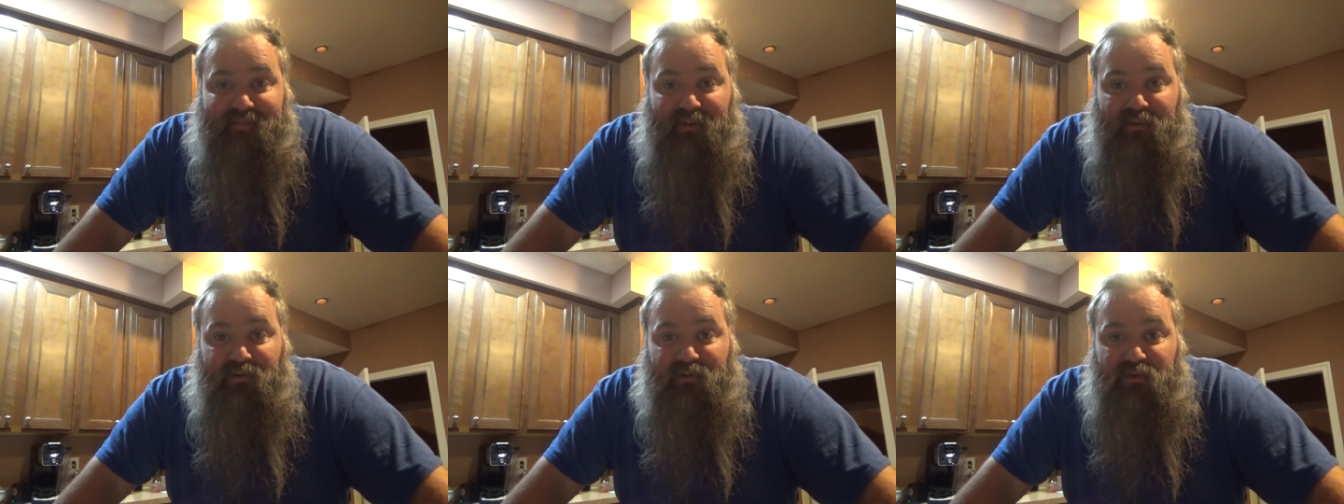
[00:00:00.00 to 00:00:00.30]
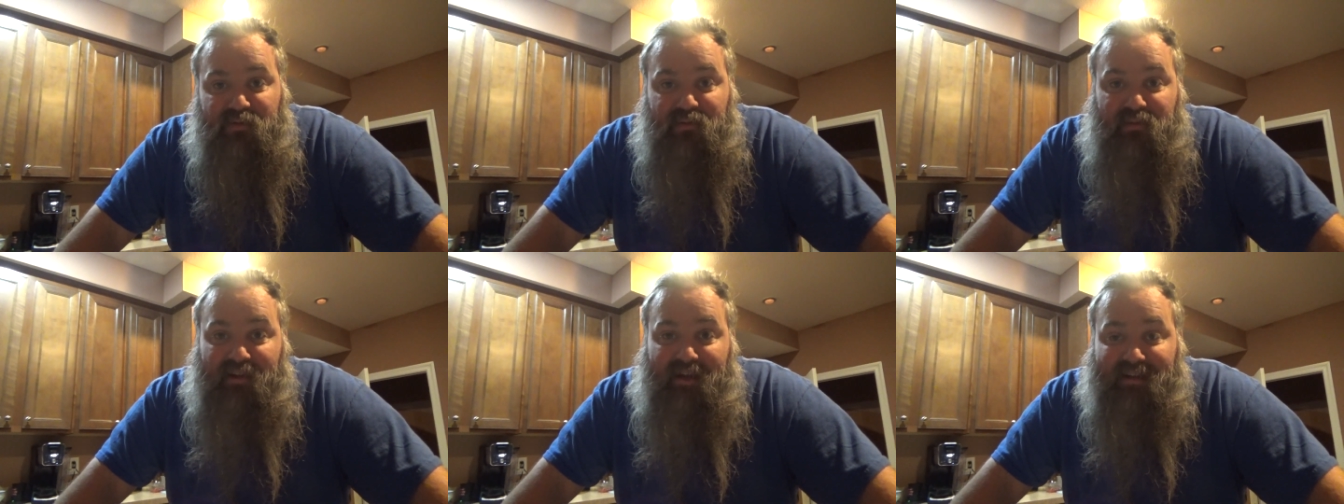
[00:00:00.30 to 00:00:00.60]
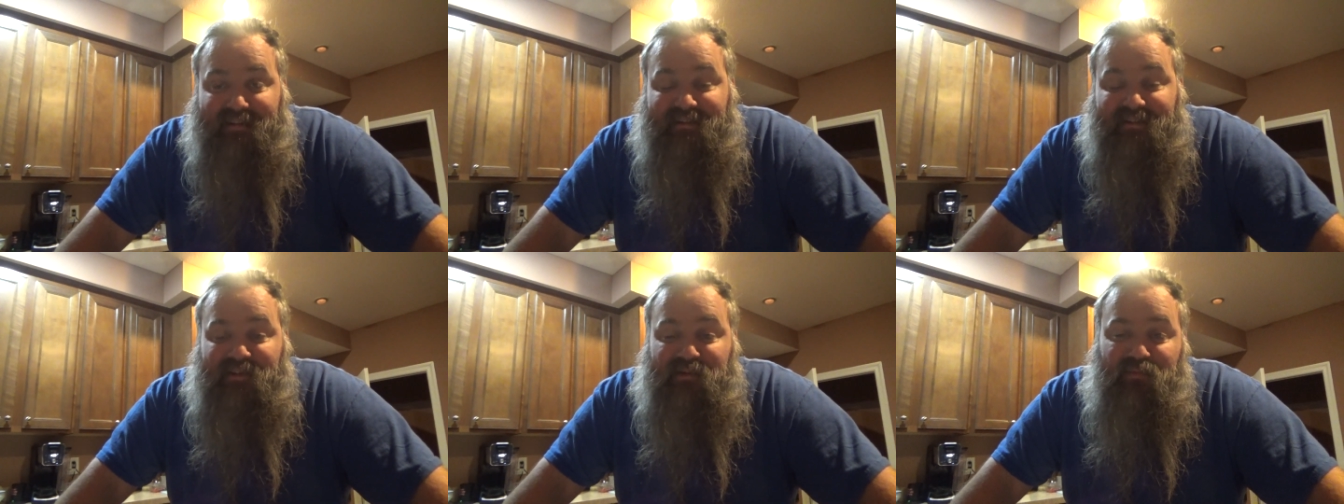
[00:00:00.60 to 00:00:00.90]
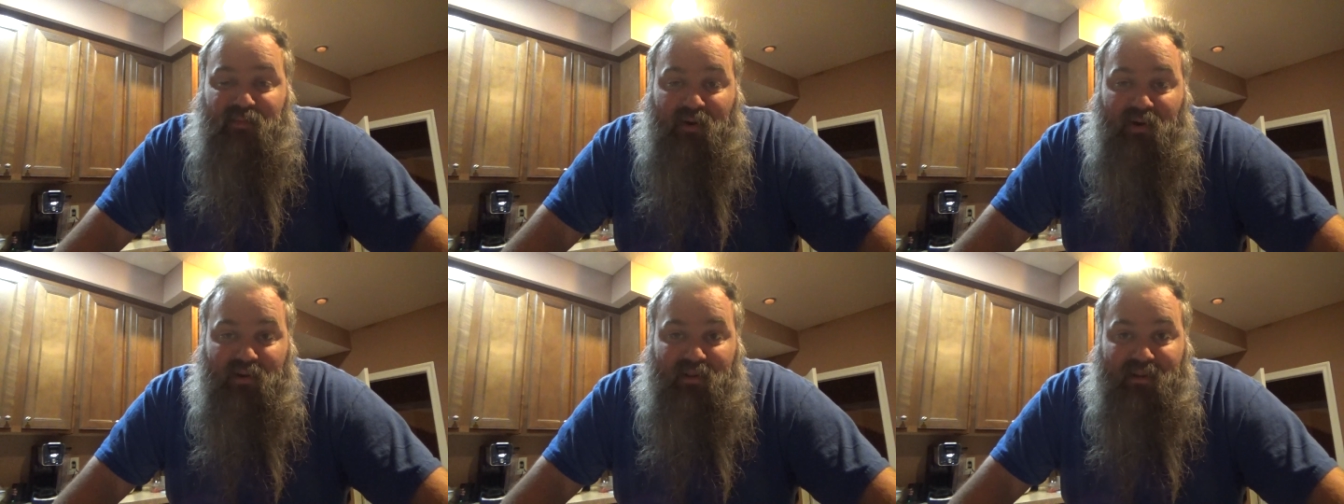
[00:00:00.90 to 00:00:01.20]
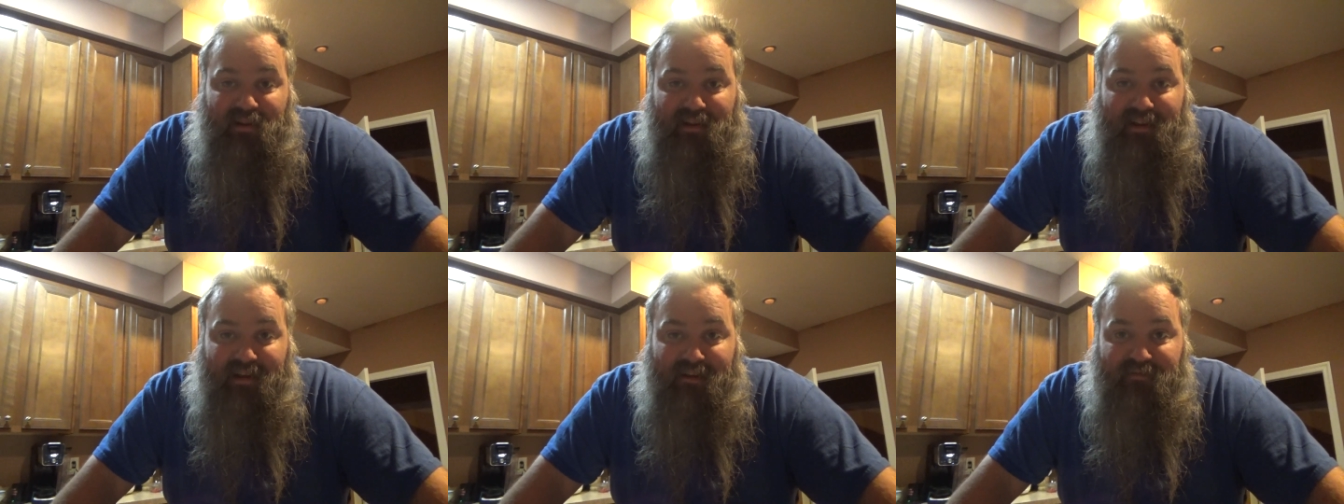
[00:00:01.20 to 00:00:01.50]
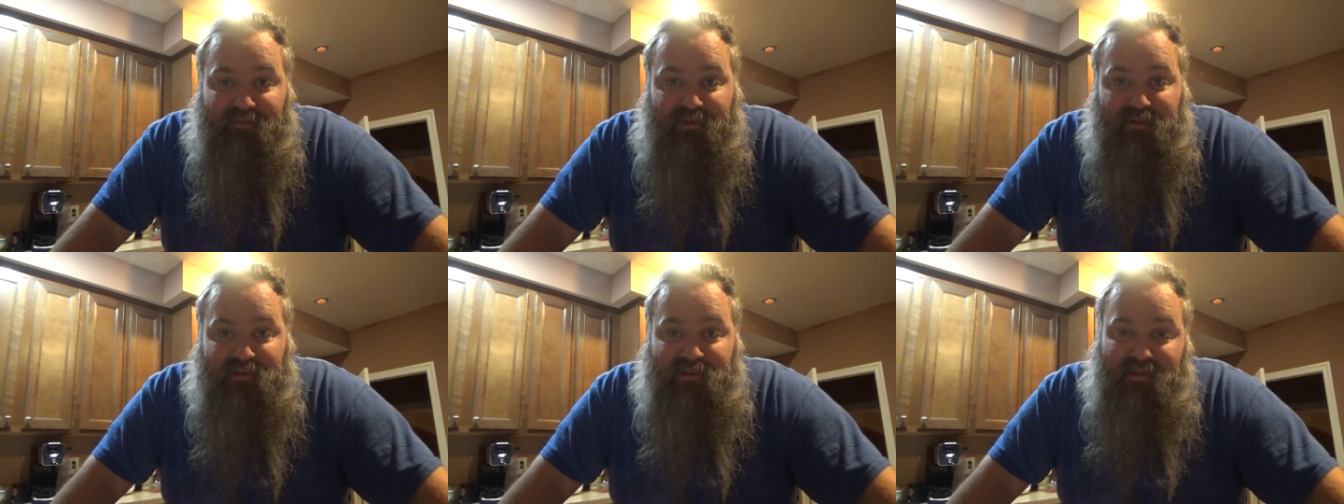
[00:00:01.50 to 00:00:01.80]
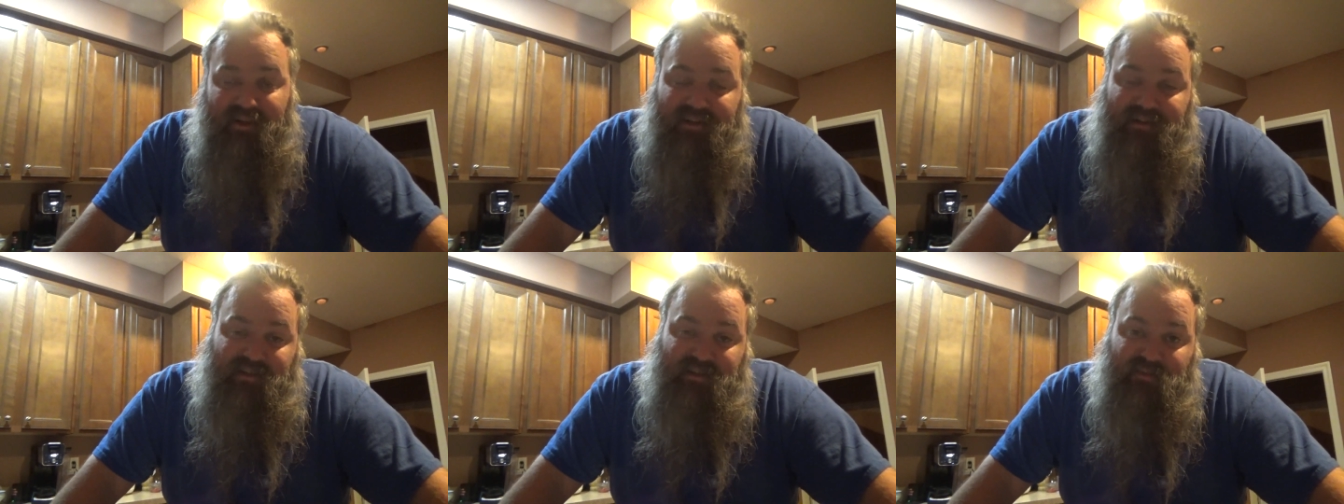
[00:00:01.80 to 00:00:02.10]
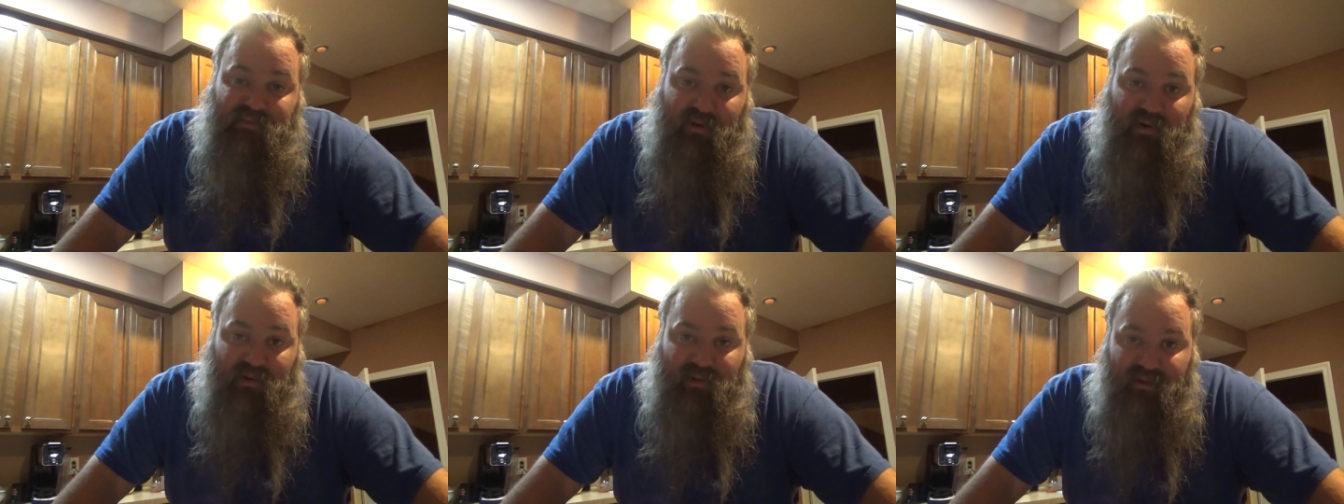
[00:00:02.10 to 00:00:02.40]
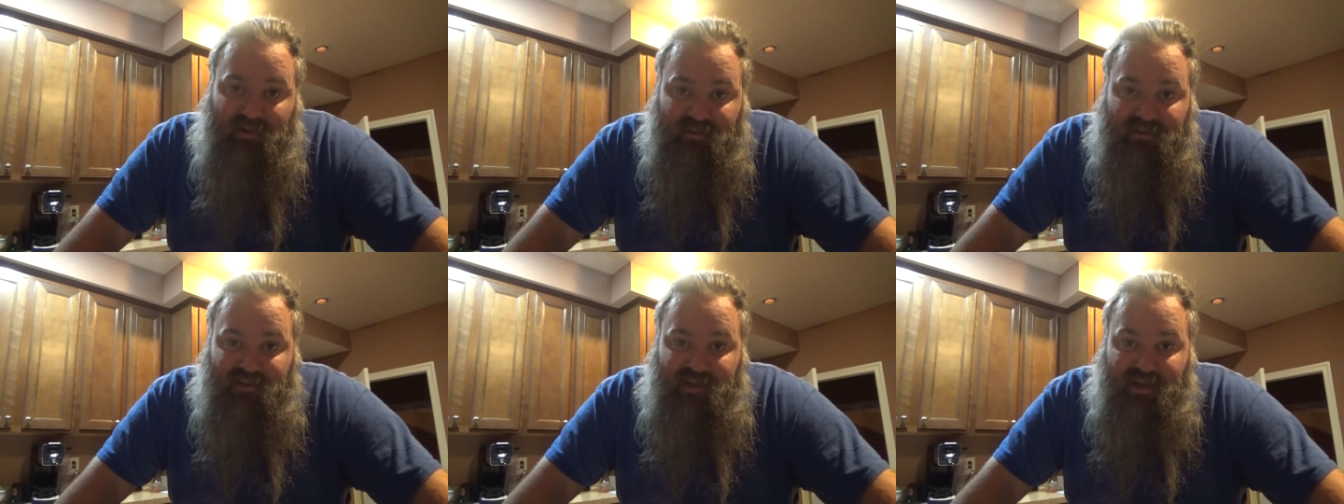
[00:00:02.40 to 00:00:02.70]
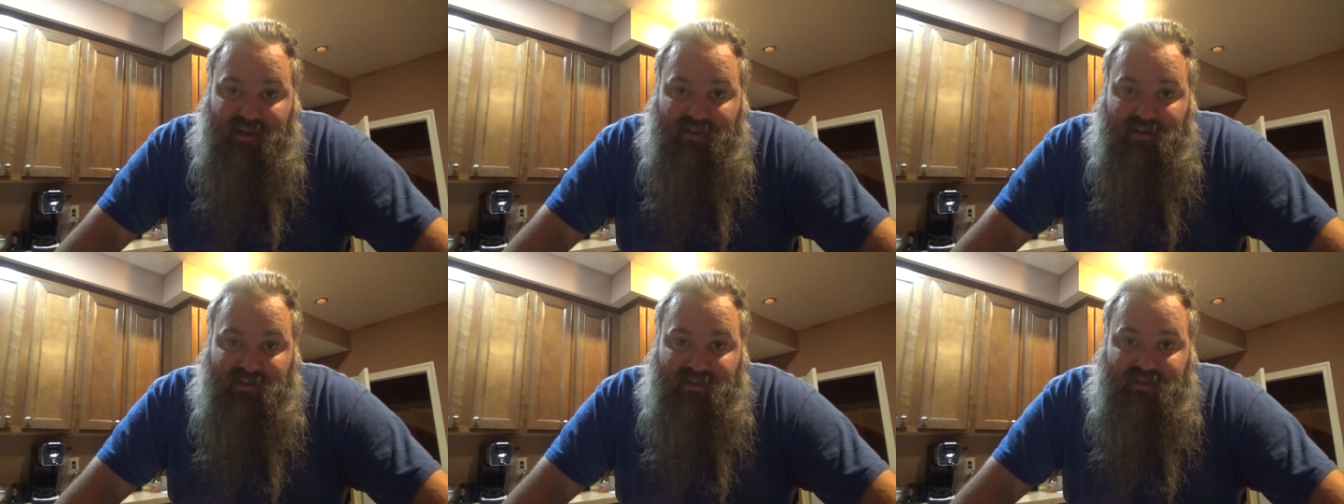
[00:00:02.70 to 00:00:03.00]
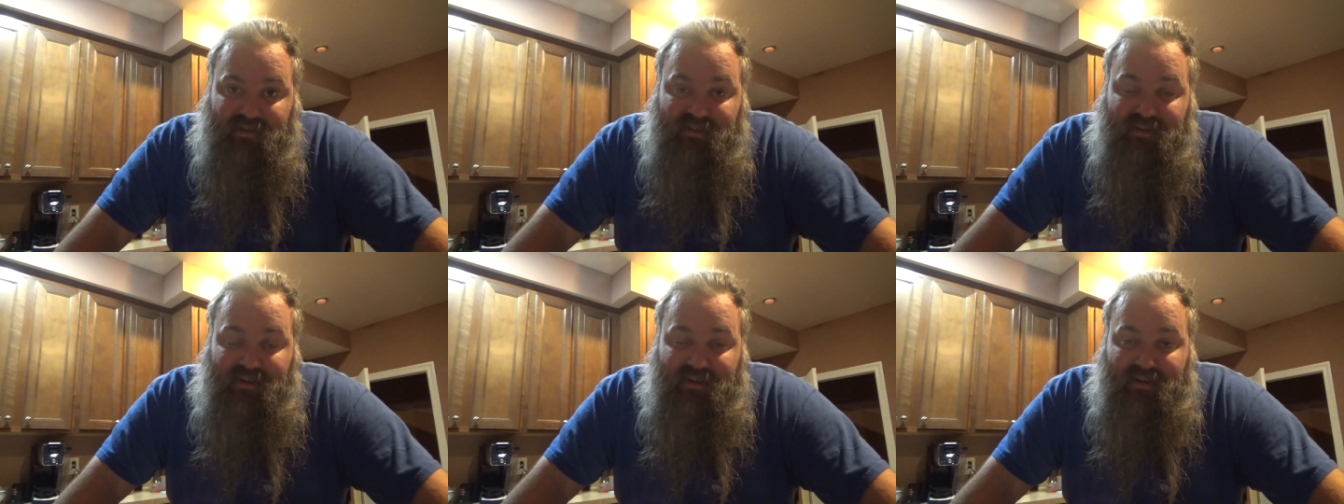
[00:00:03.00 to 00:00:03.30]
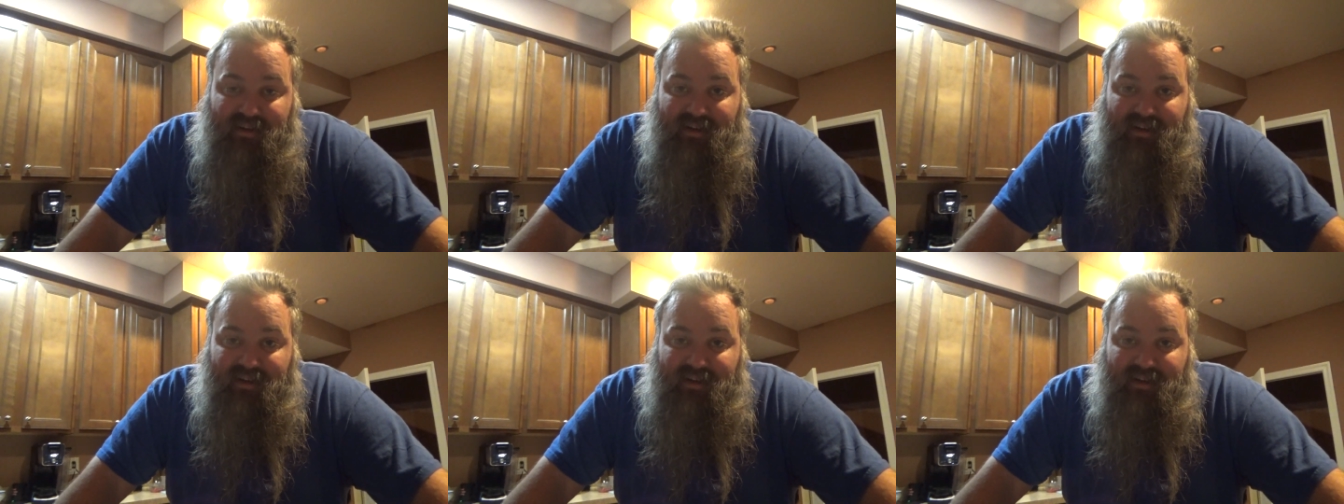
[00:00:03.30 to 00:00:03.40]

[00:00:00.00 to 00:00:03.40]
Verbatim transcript: You know, lots of small little efforts, lots of small little changes